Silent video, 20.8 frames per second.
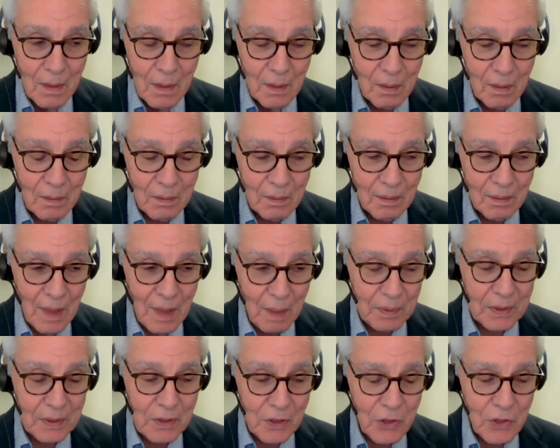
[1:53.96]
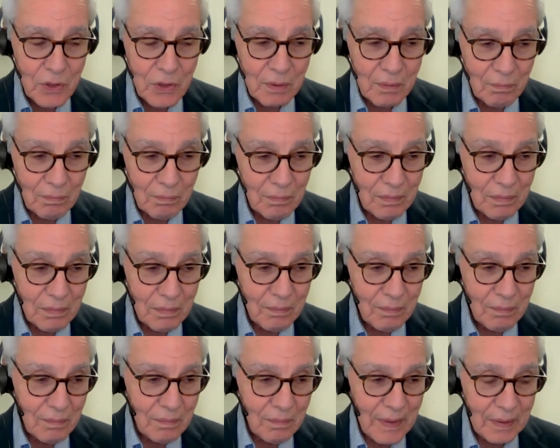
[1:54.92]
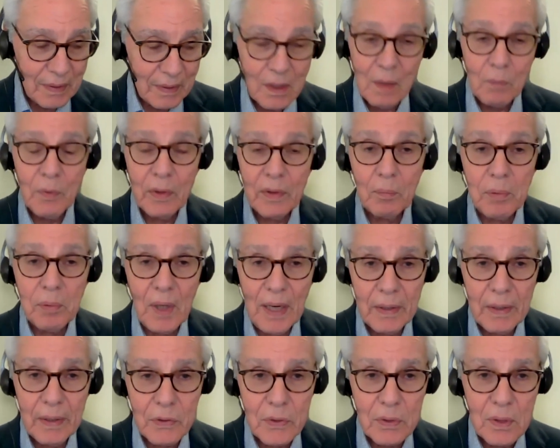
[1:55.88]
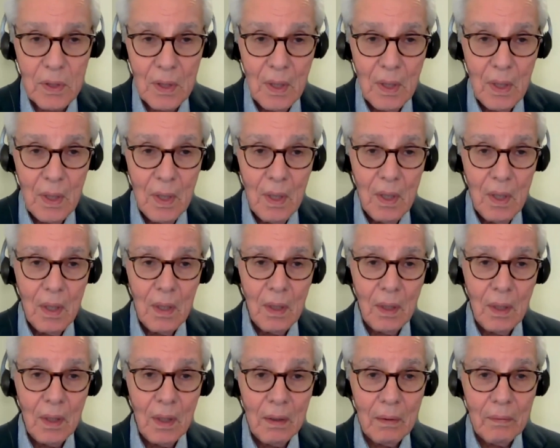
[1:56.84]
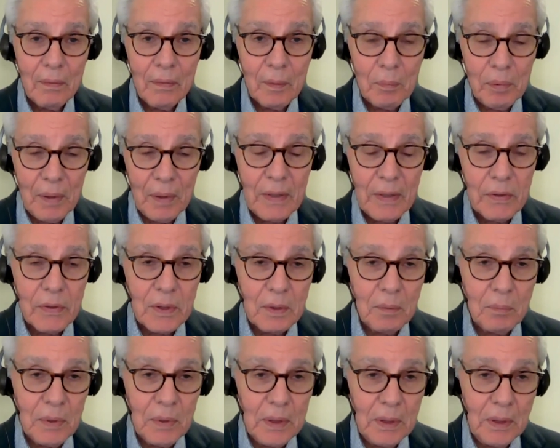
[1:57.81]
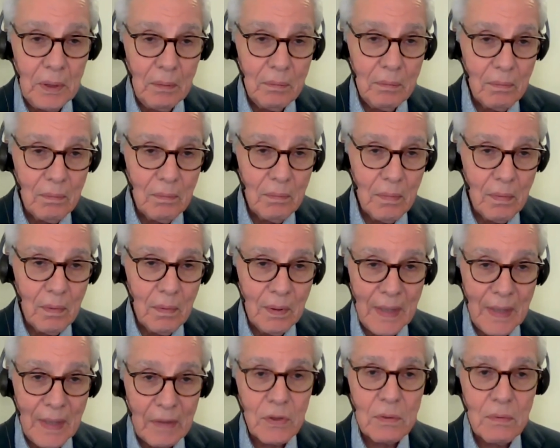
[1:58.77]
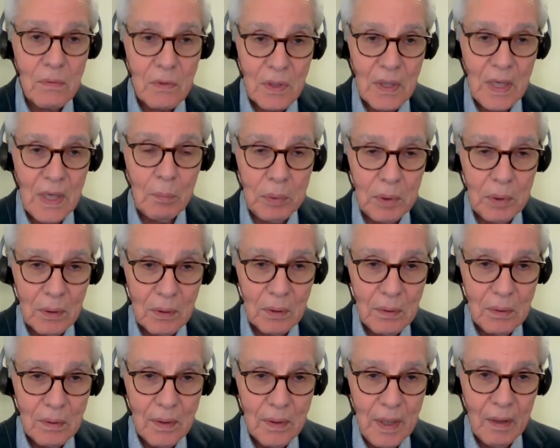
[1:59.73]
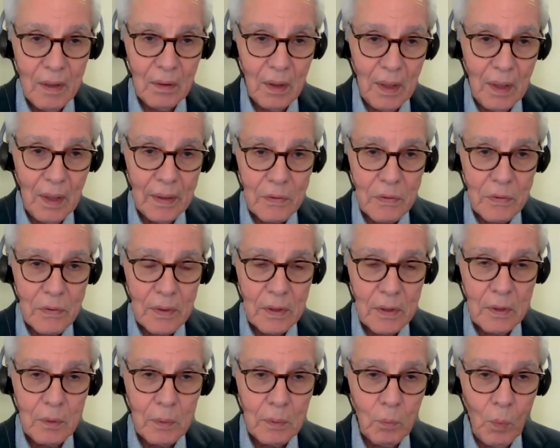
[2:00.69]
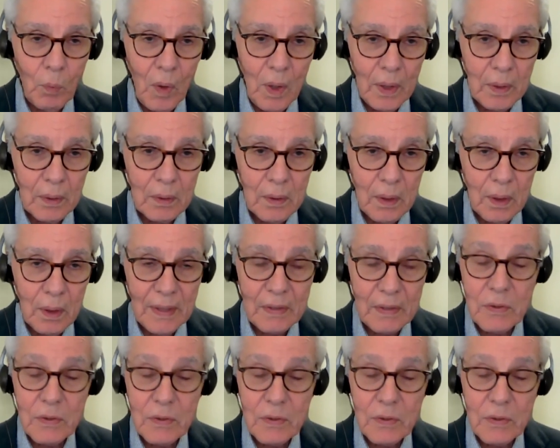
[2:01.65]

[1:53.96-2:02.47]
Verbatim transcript: uh, competition can come with a price. Uh, the price can be less stable airlines than you would want, a less